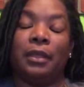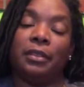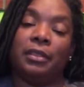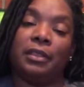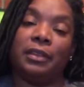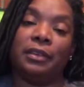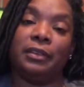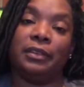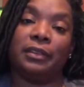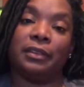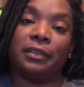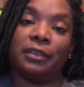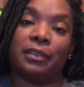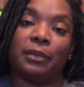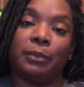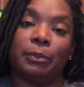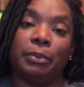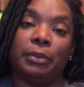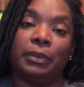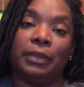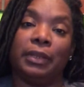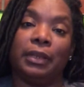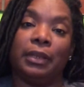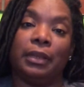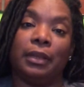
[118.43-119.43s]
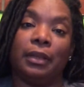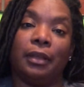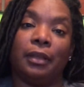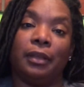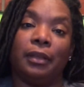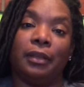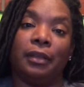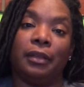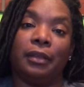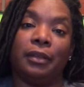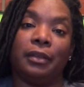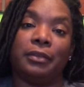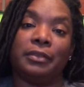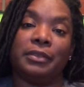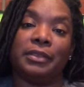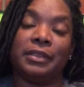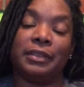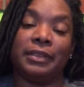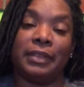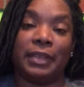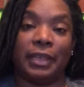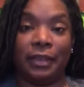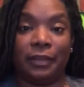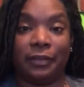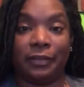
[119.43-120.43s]
the discipline of
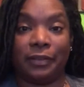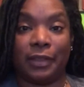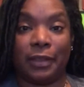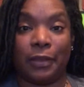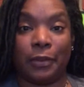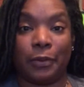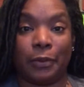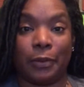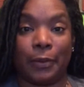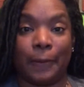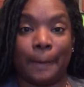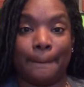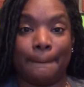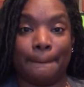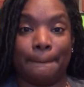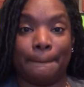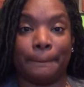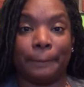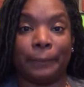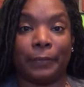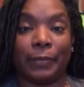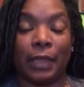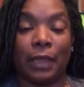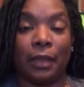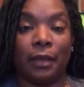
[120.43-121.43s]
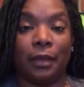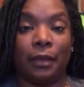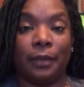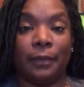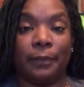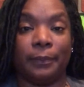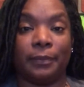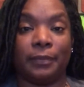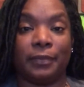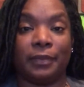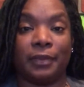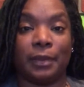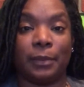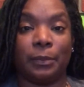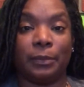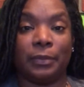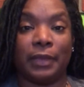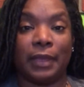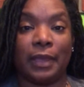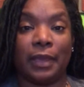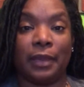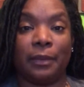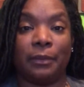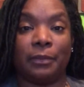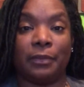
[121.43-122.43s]
today's era.
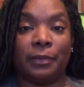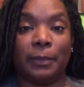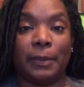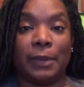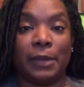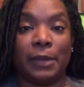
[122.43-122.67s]
Sometimes